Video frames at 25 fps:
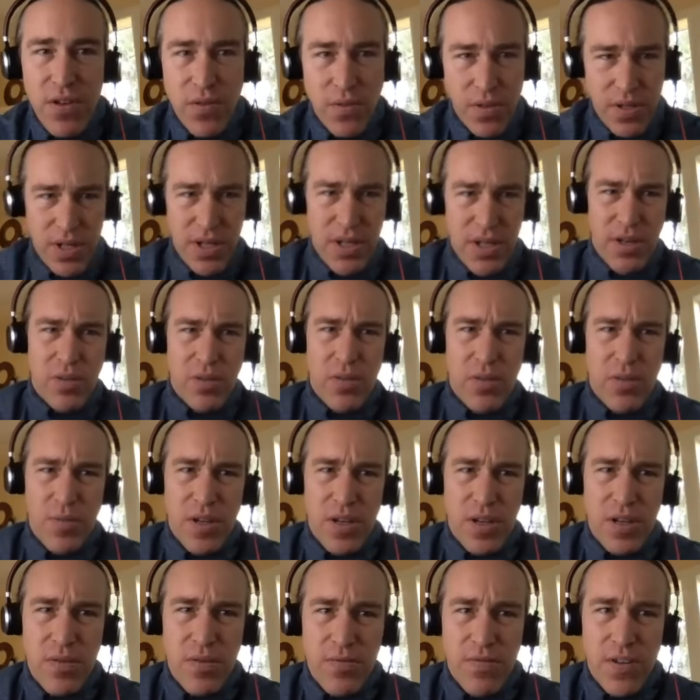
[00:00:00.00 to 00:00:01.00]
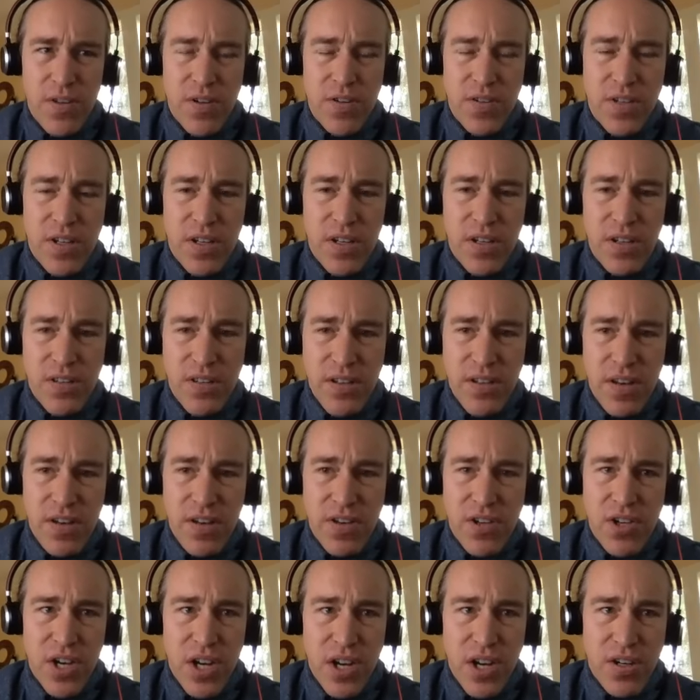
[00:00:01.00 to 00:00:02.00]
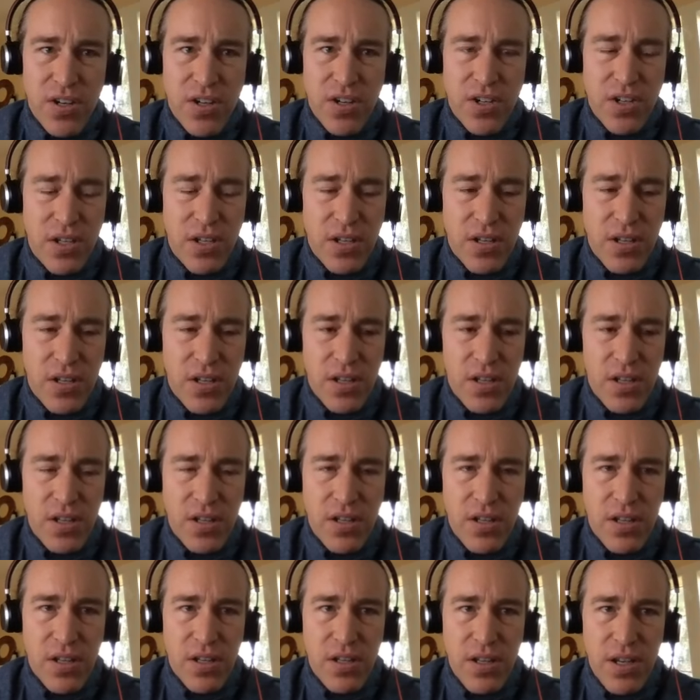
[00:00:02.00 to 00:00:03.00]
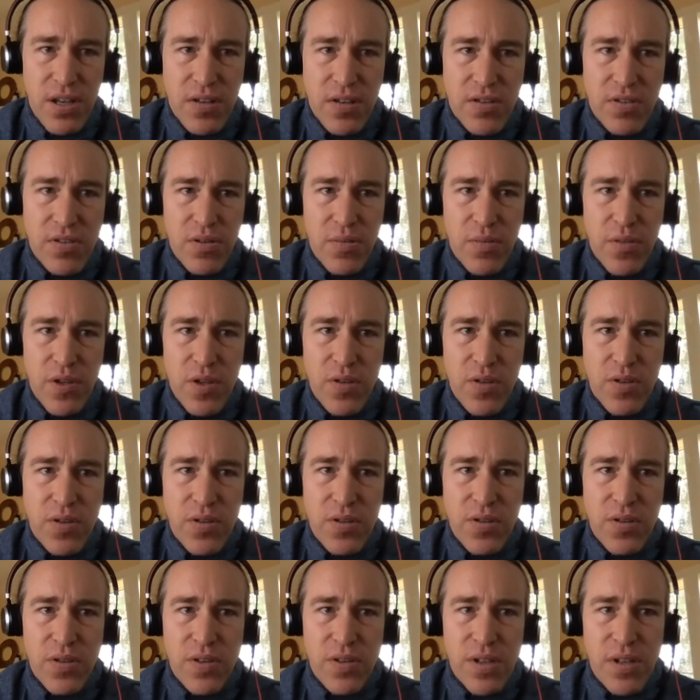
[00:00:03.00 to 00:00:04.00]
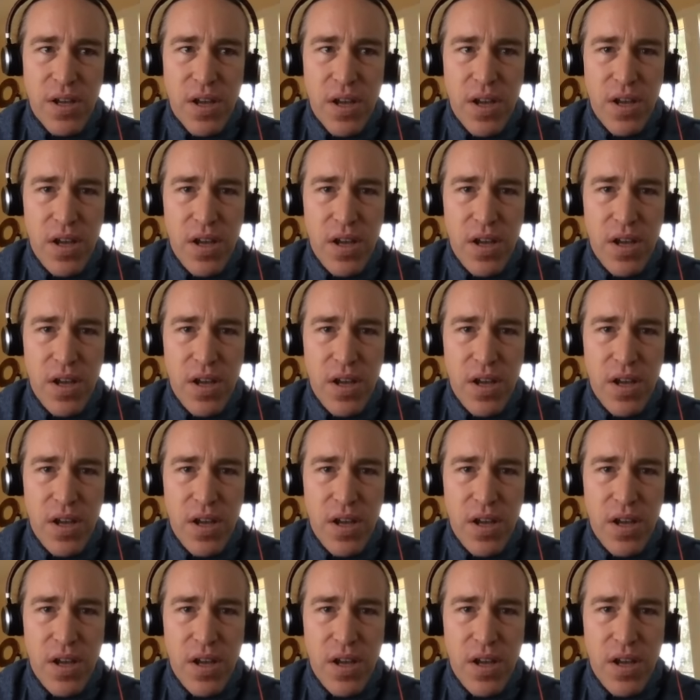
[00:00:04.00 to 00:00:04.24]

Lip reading: which I think would be a confusing sudden change to downstream users,